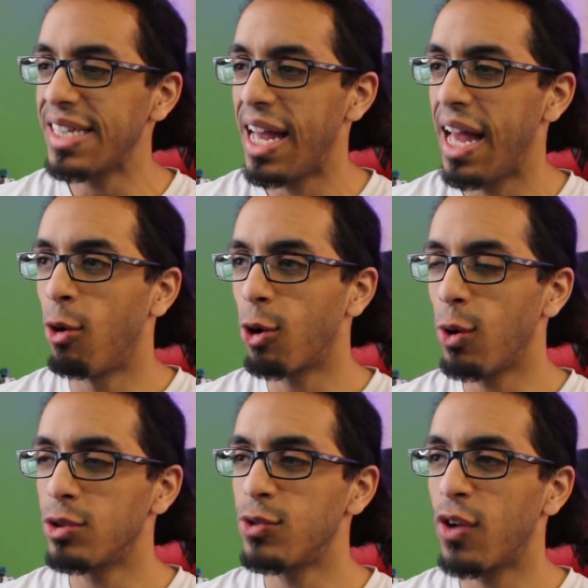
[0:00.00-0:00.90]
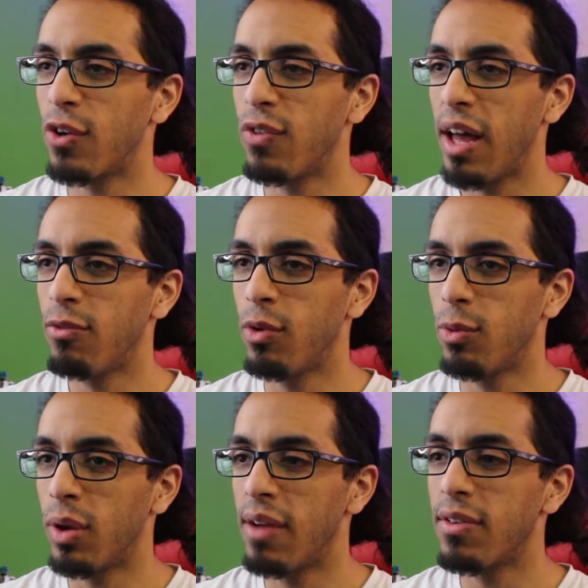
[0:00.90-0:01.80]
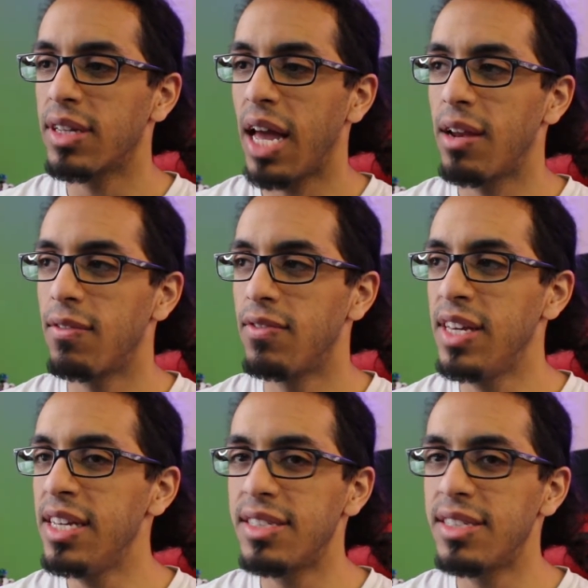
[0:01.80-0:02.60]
that Oro in Street Fighter five, with whatever kind of V